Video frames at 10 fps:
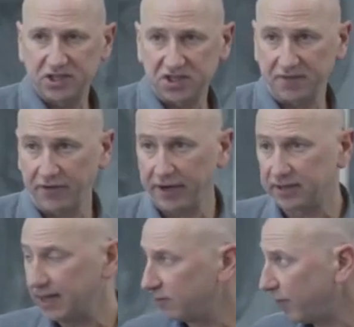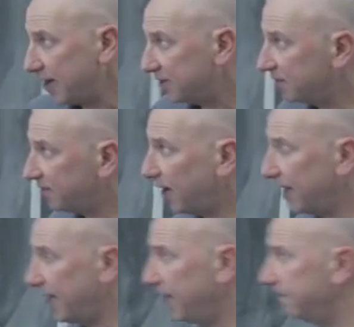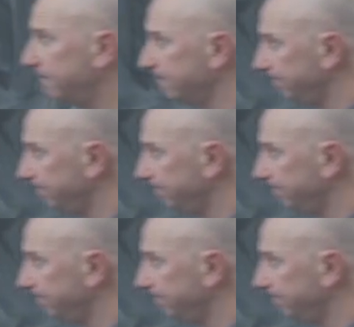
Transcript: it's just a very clever way to define a,